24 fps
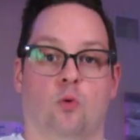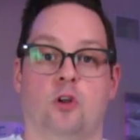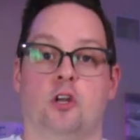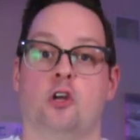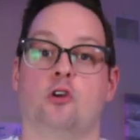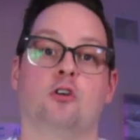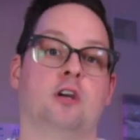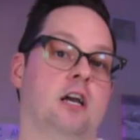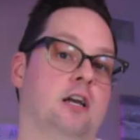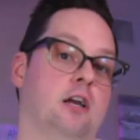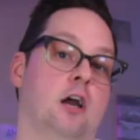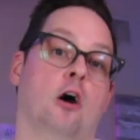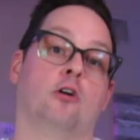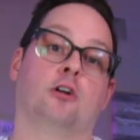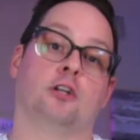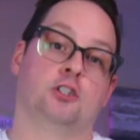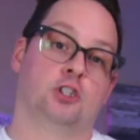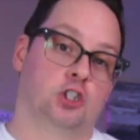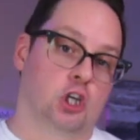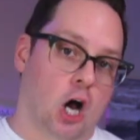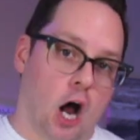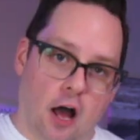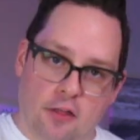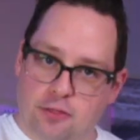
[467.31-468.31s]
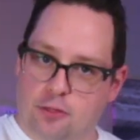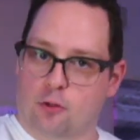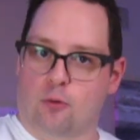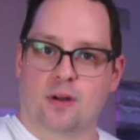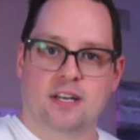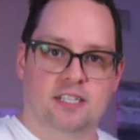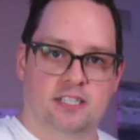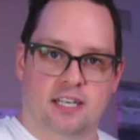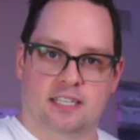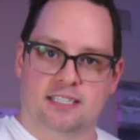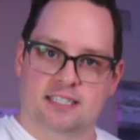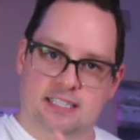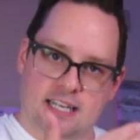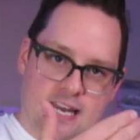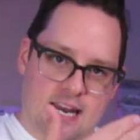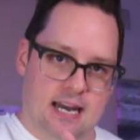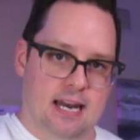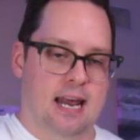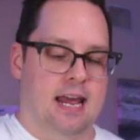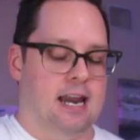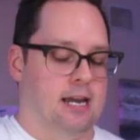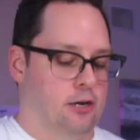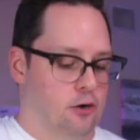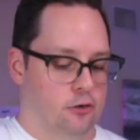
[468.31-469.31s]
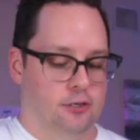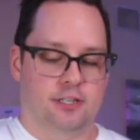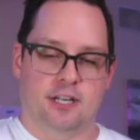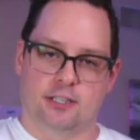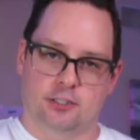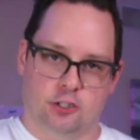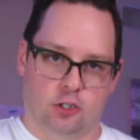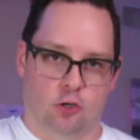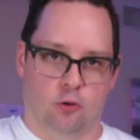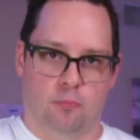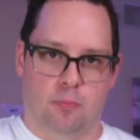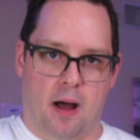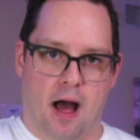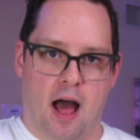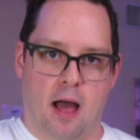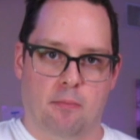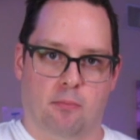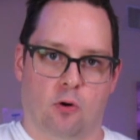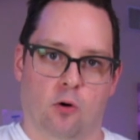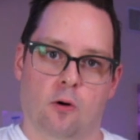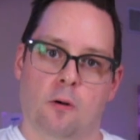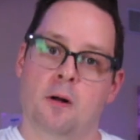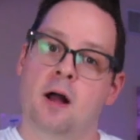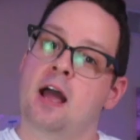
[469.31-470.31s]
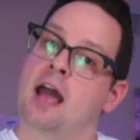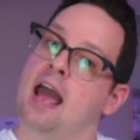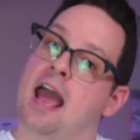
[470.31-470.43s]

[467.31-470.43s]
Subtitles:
where you can go to John 3:16 in your digital Bible